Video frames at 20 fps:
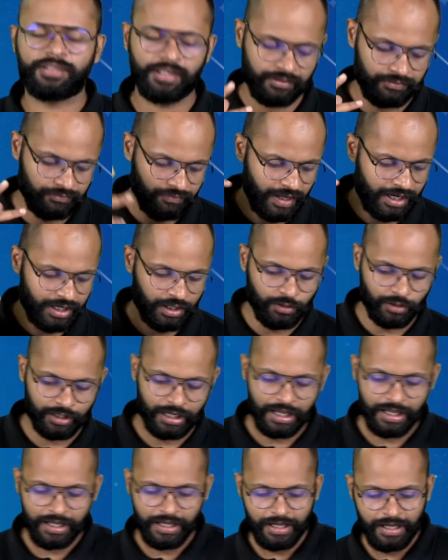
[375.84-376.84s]
it. Very good.
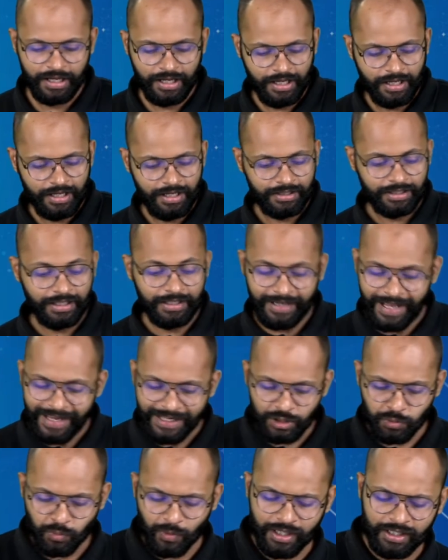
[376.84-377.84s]
The
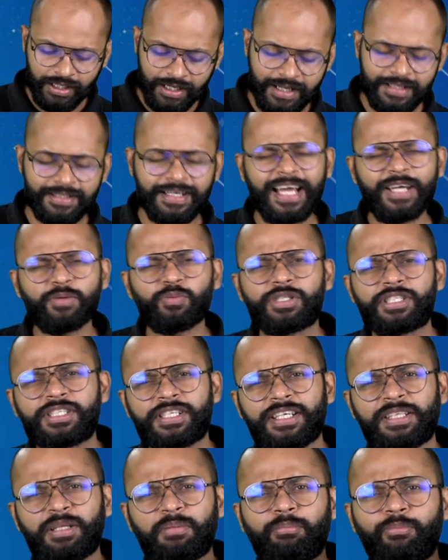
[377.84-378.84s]
next one is, I would
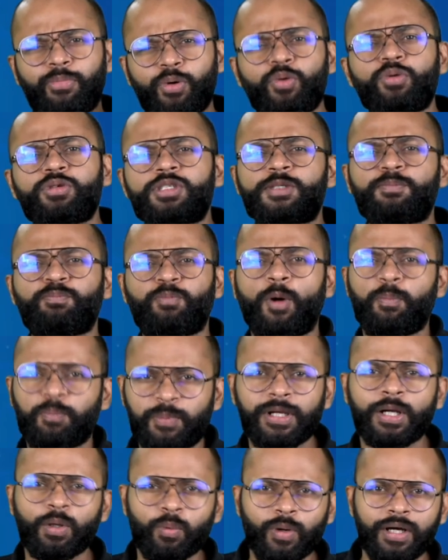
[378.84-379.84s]
say, the most
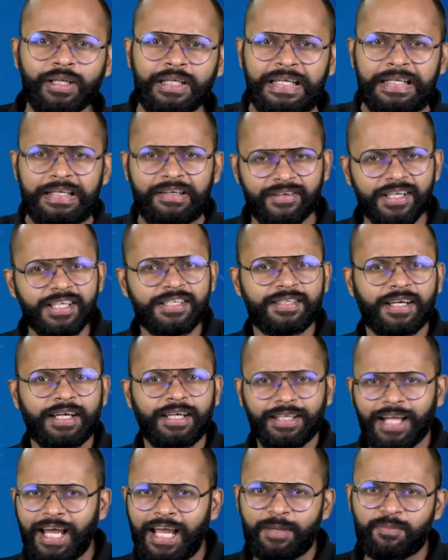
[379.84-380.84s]
popular one in
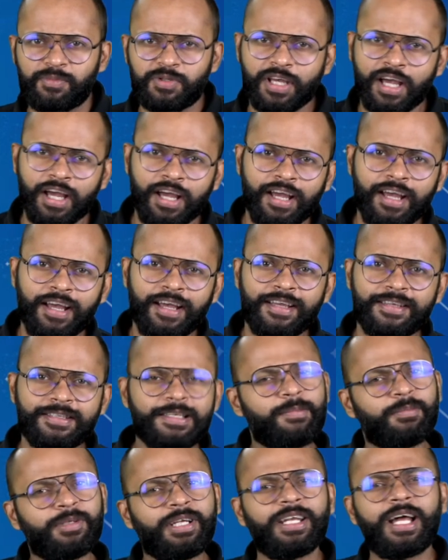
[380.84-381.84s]
recent times.
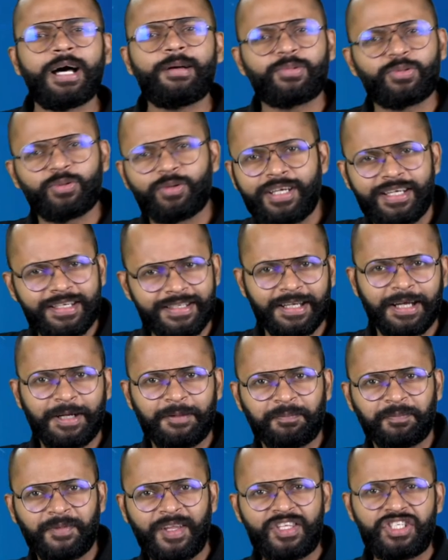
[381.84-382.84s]
Sabne naam suna hai iska.
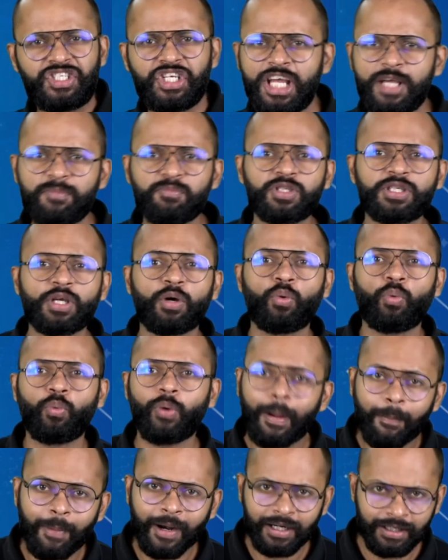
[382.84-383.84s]
The James
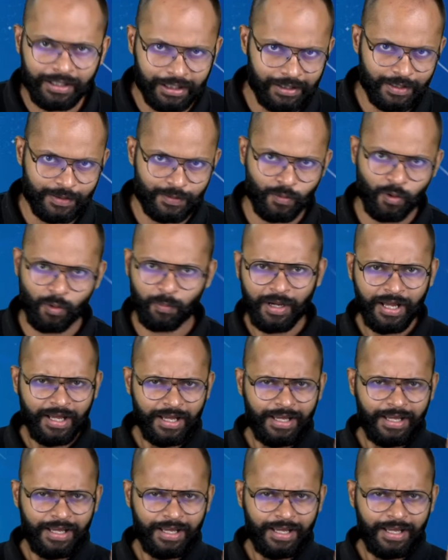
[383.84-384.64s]
Webb Telescope.